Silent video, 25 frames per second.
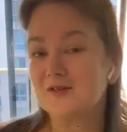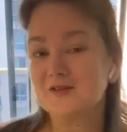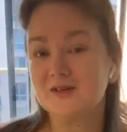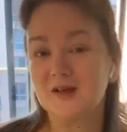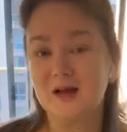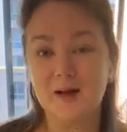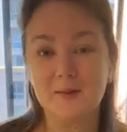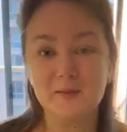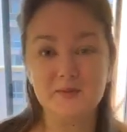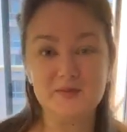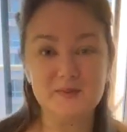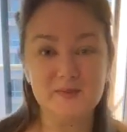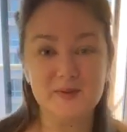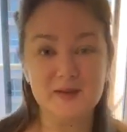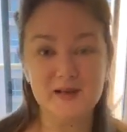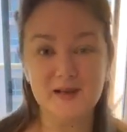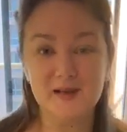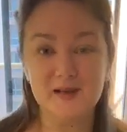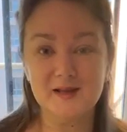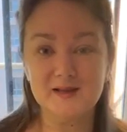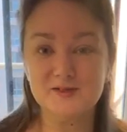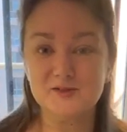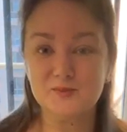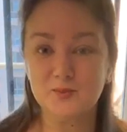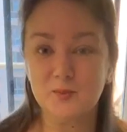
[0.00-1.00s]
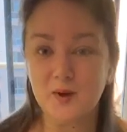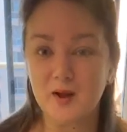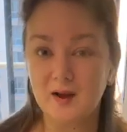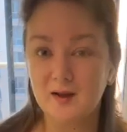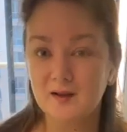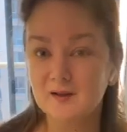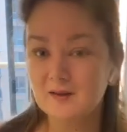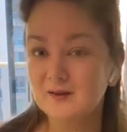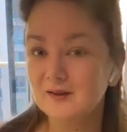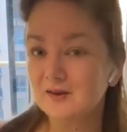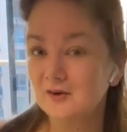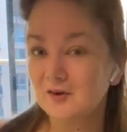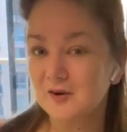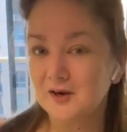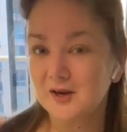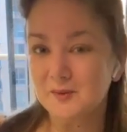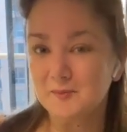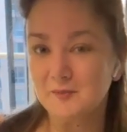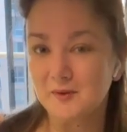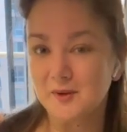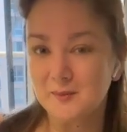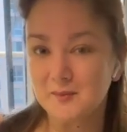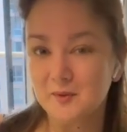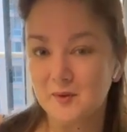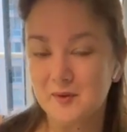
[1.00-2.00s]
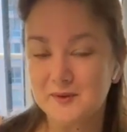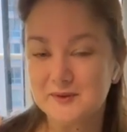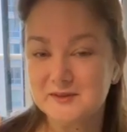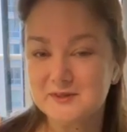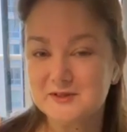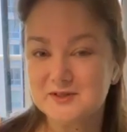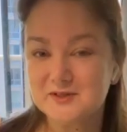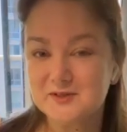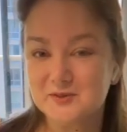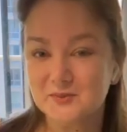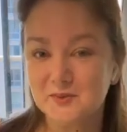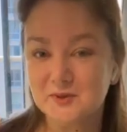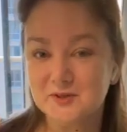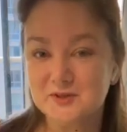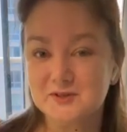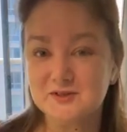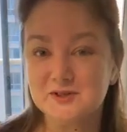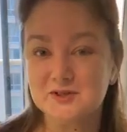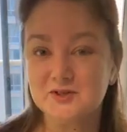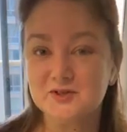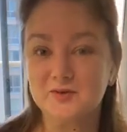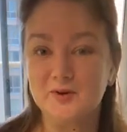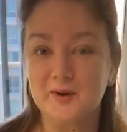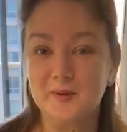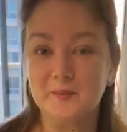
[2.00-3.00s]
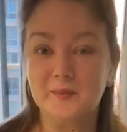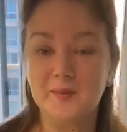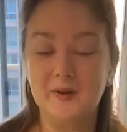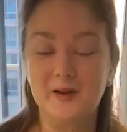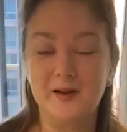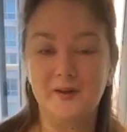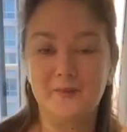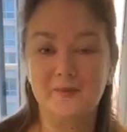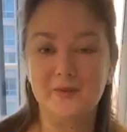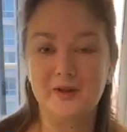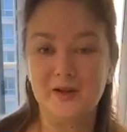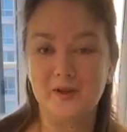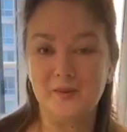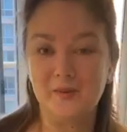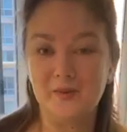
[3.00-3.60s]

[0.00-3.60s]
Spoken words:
It also helps me as well earning my points towards the trip.